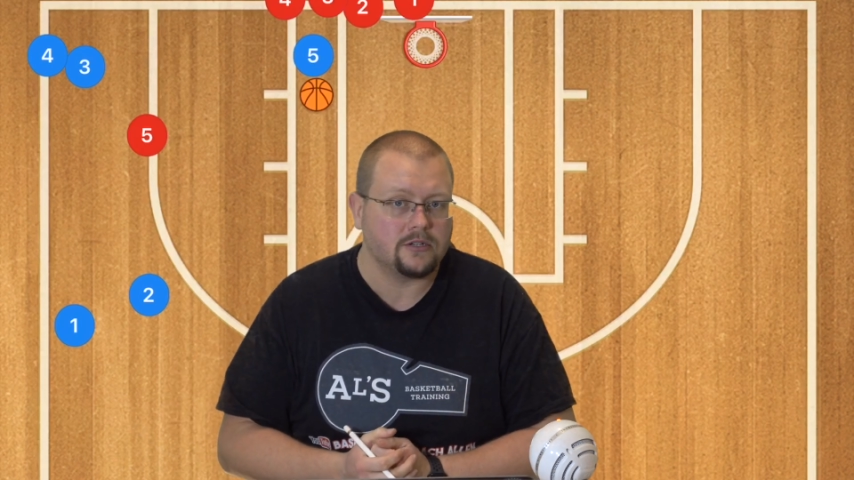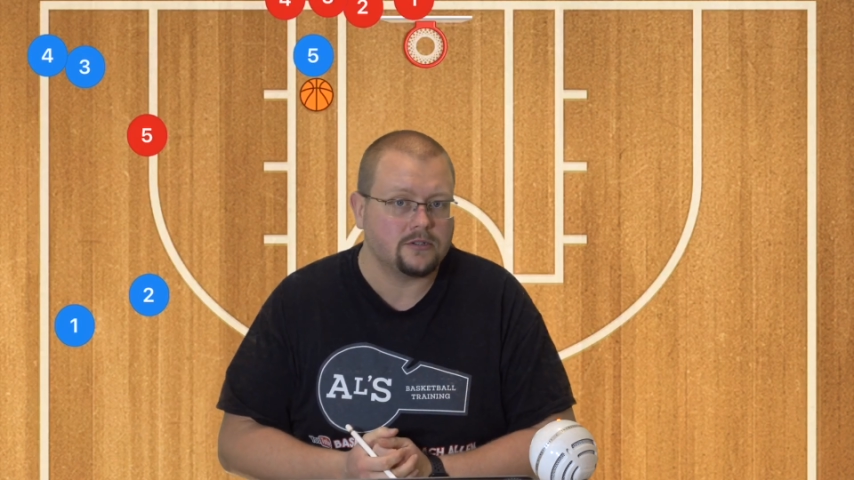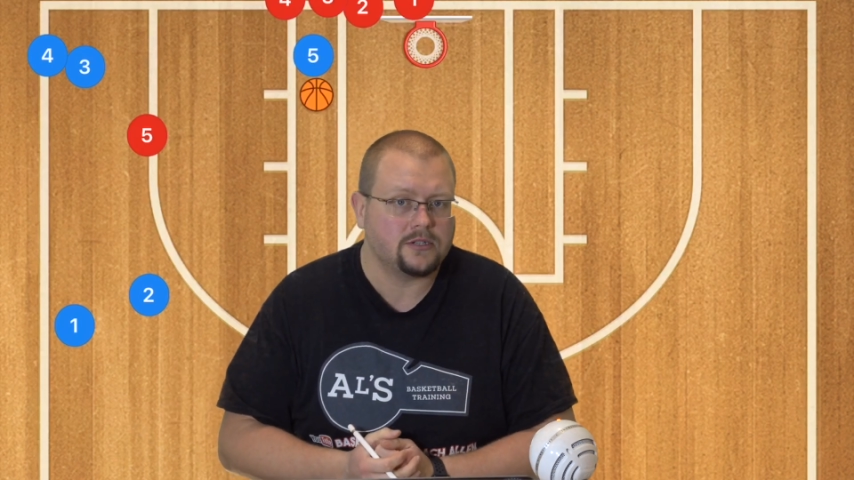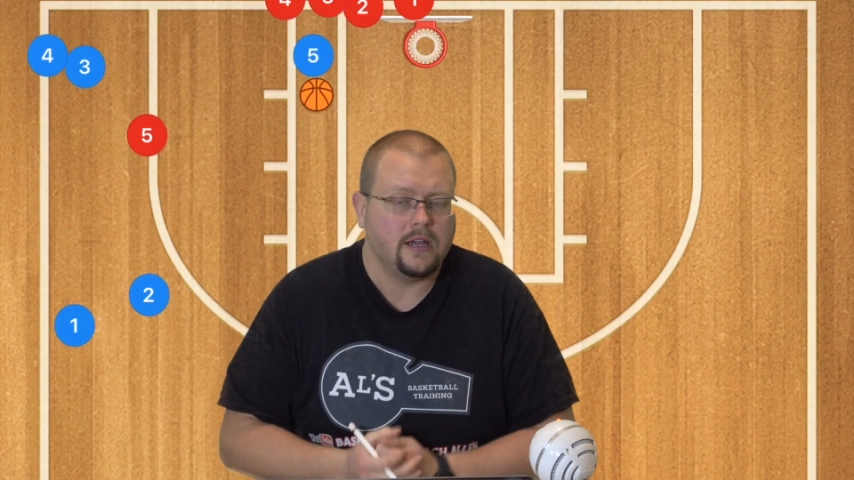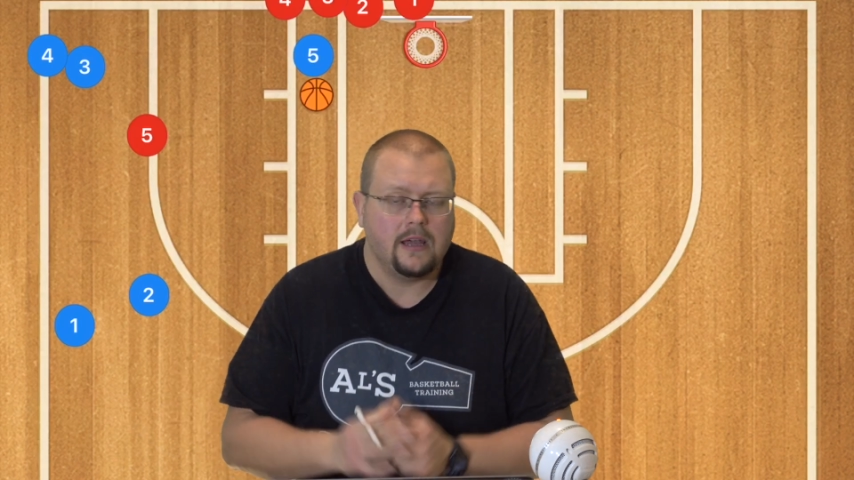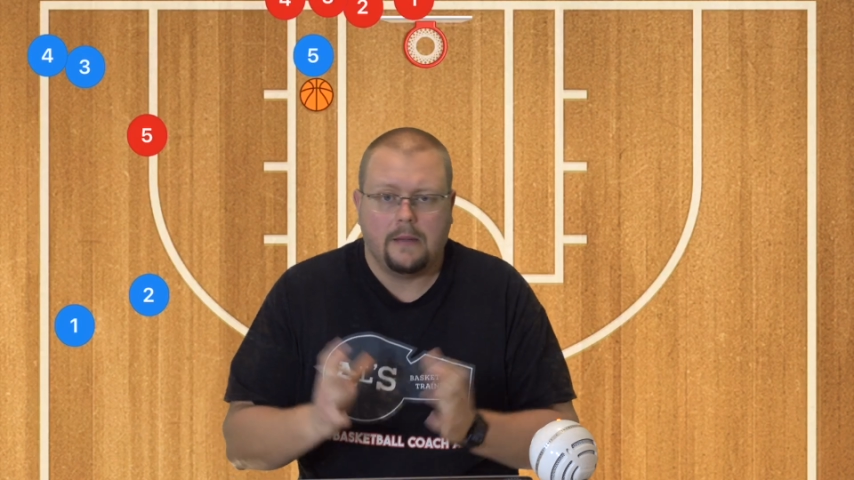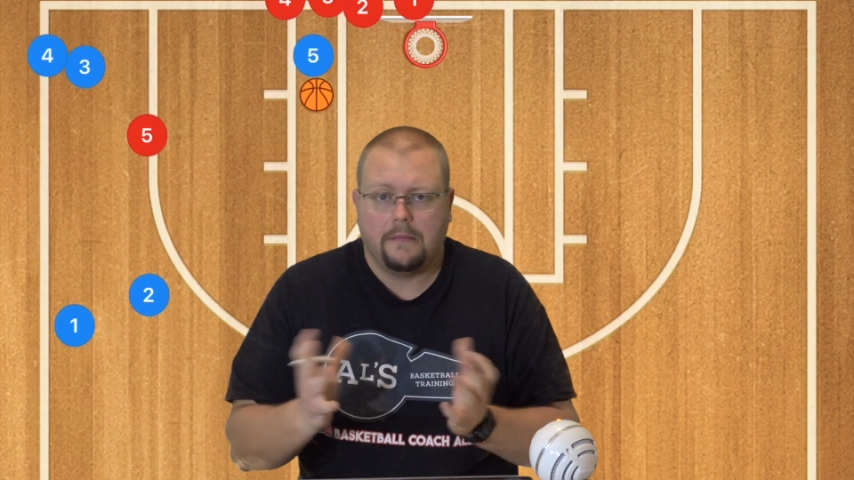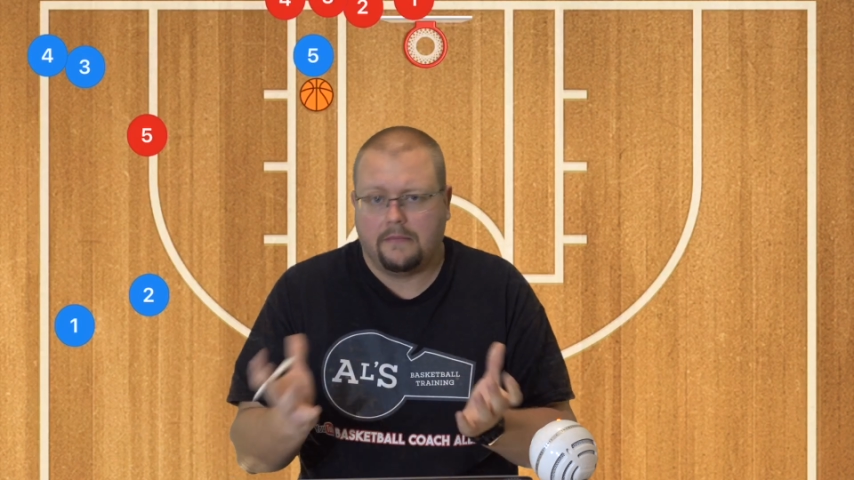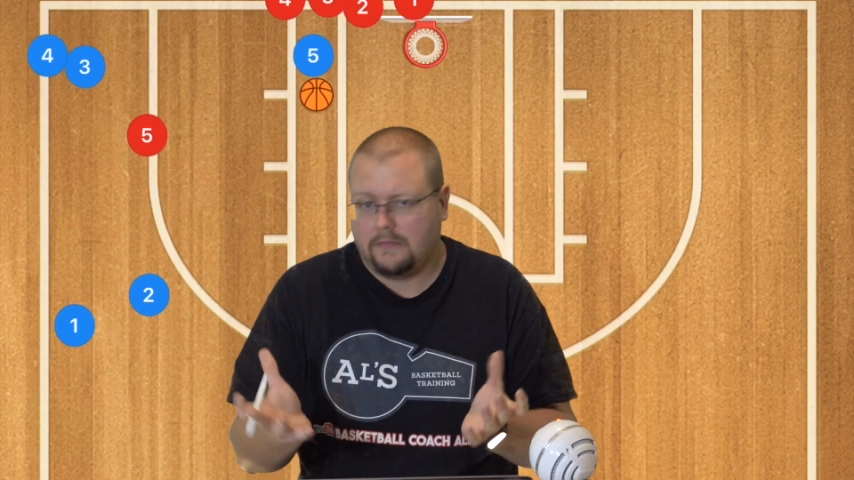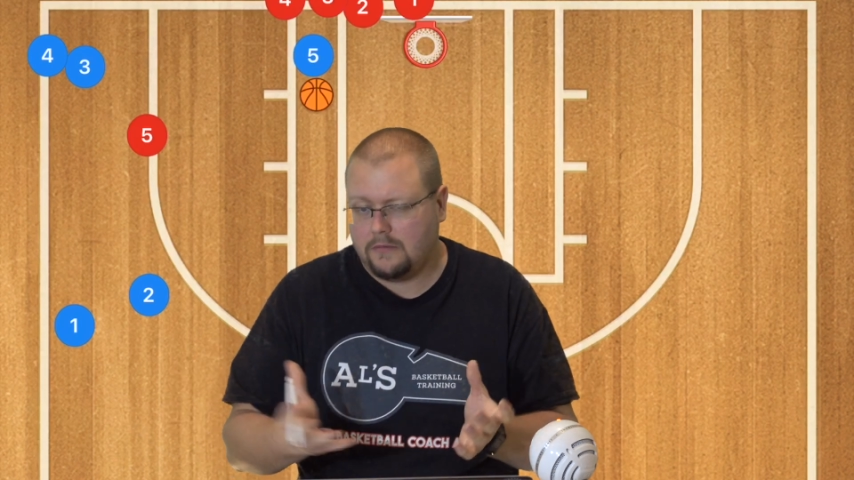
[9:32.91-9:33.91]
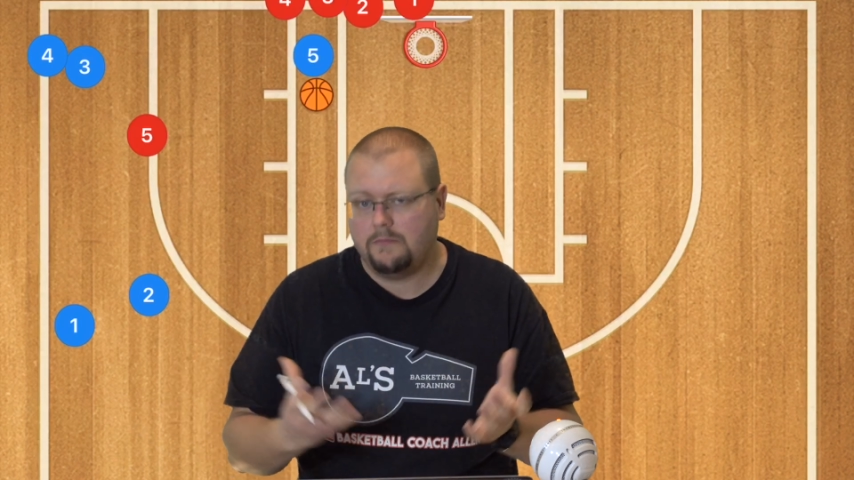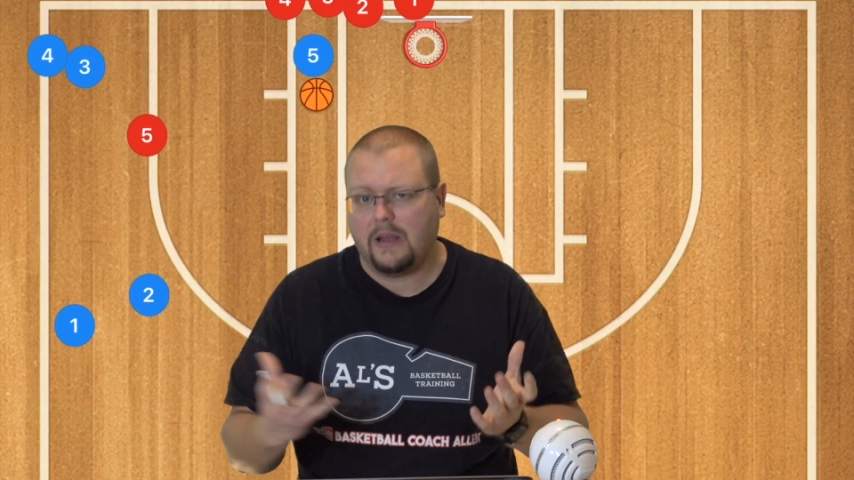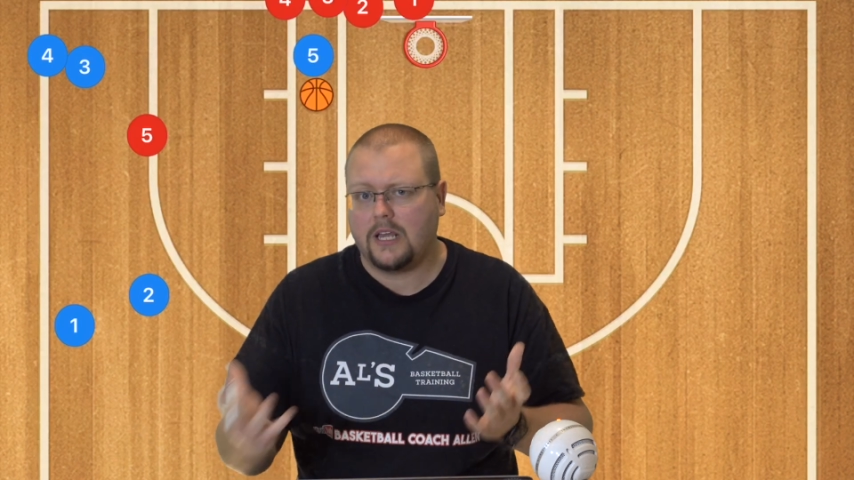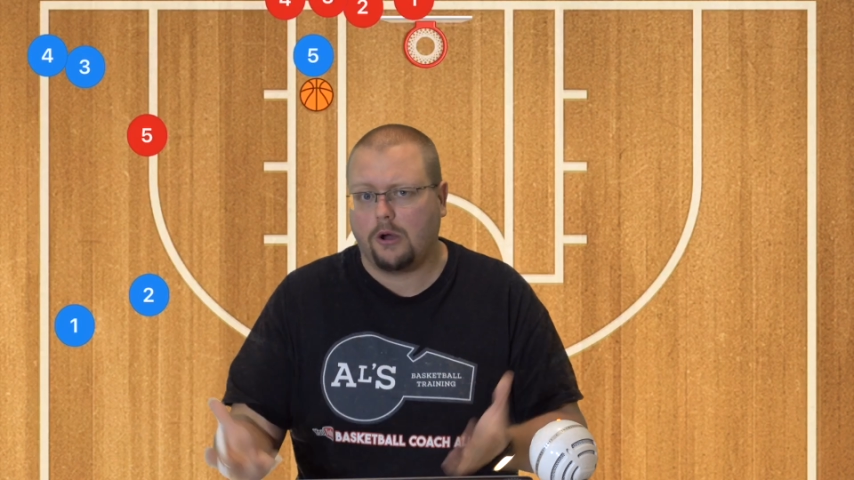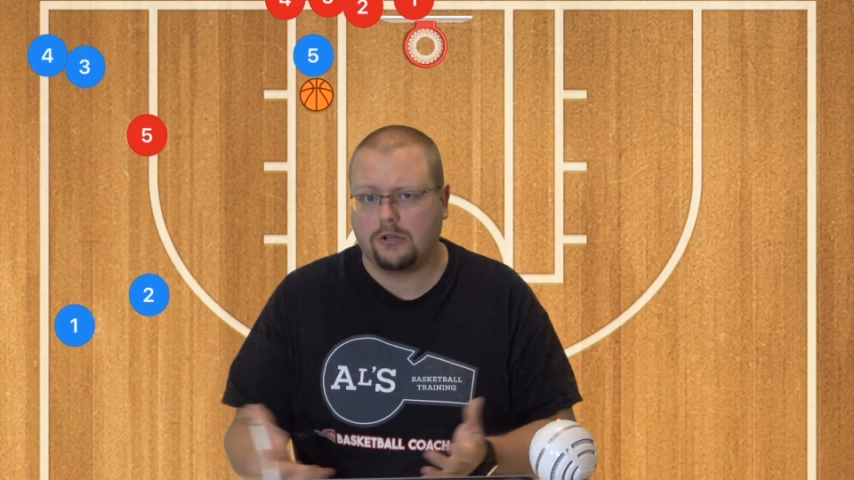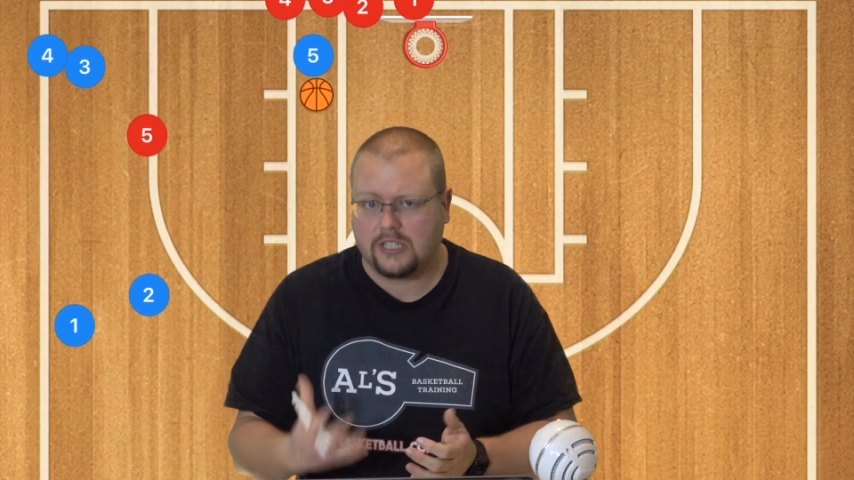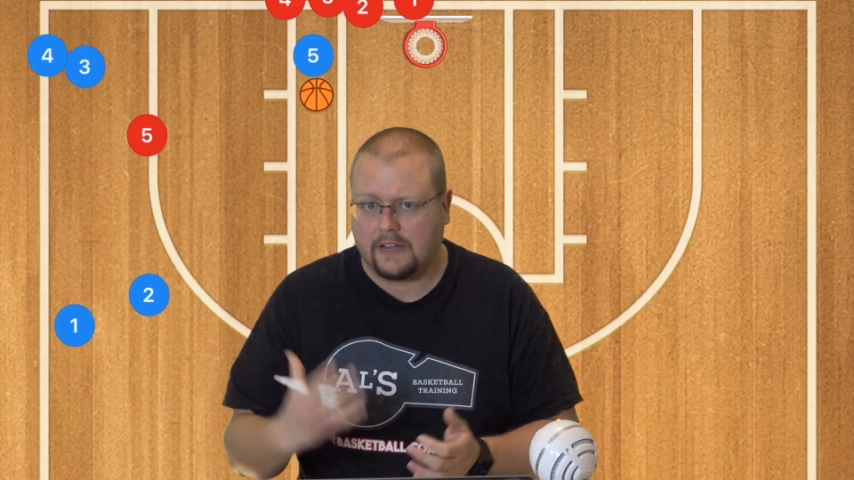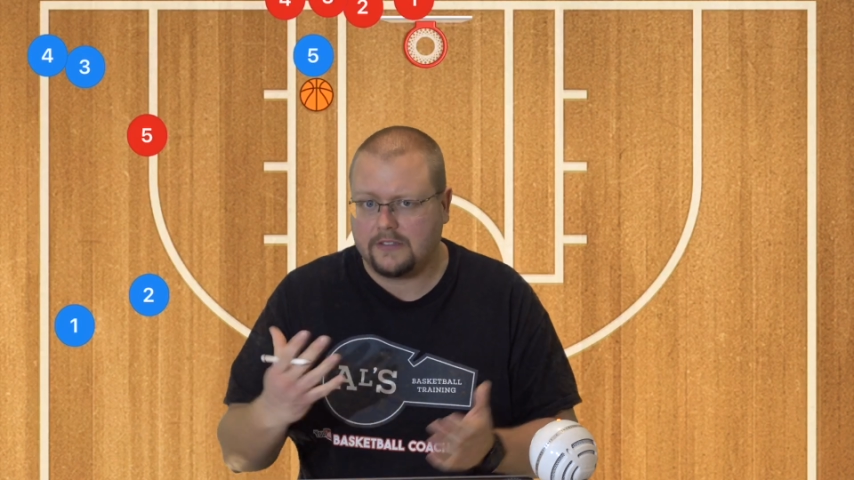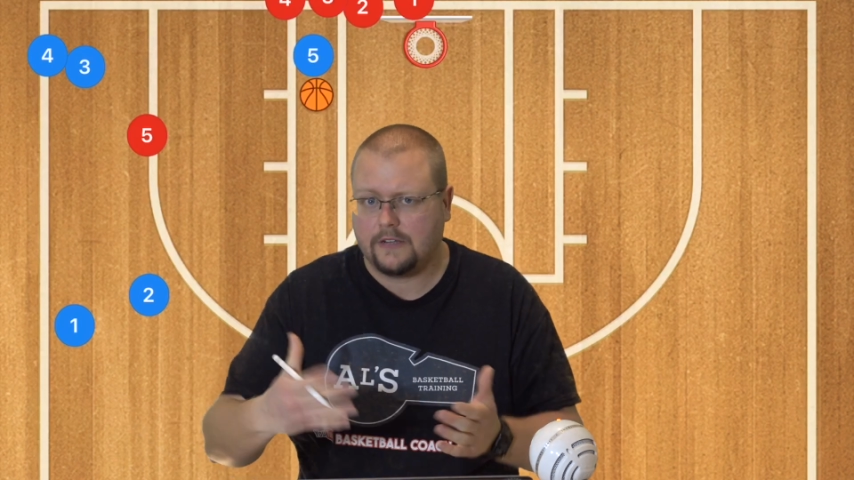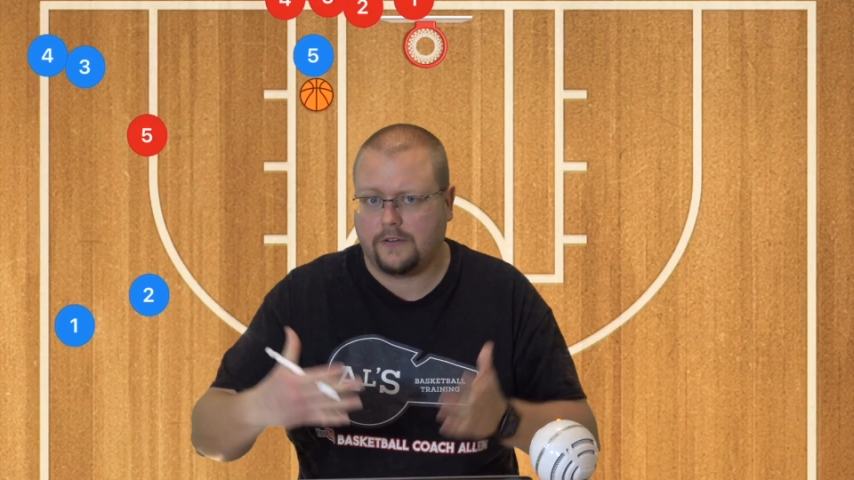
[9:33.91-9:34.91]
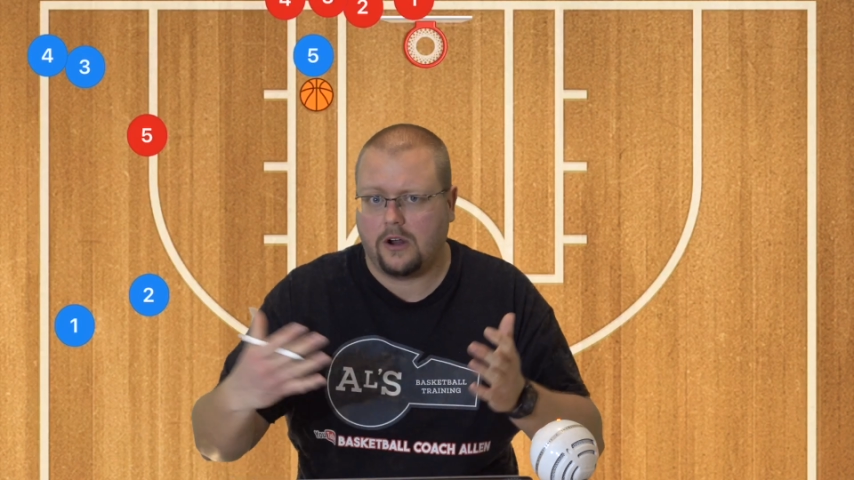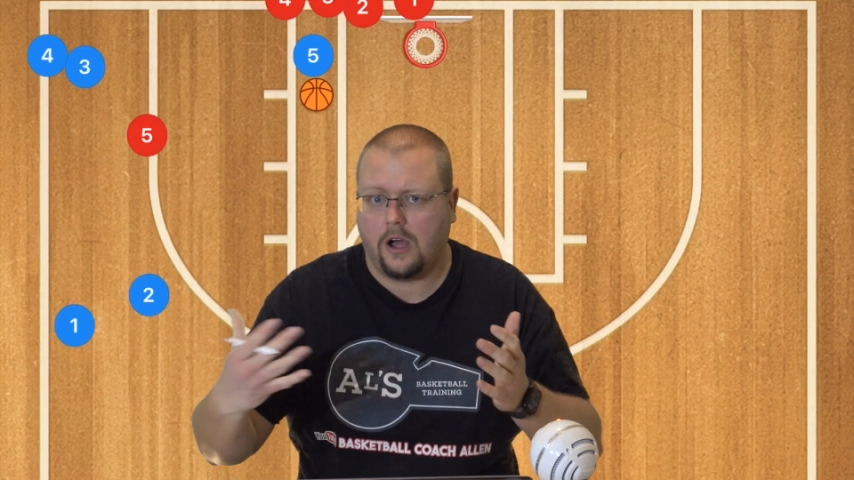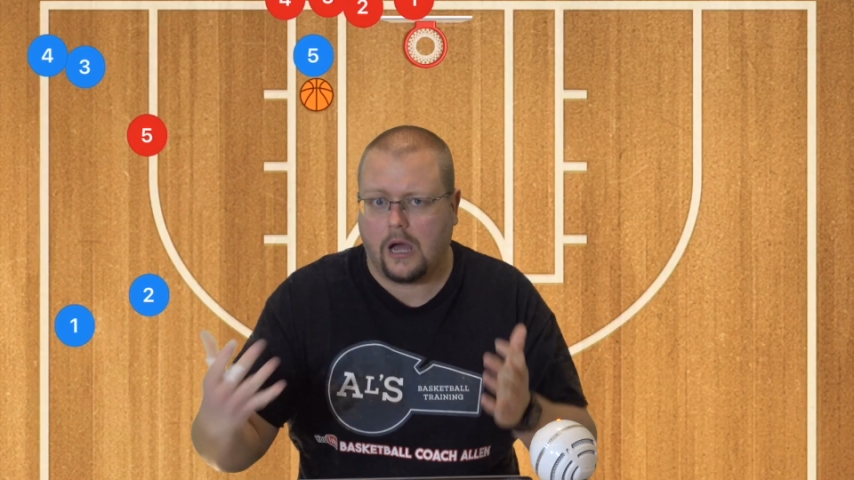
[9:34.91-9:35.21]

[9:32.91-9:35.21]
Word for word: There's many coaches have different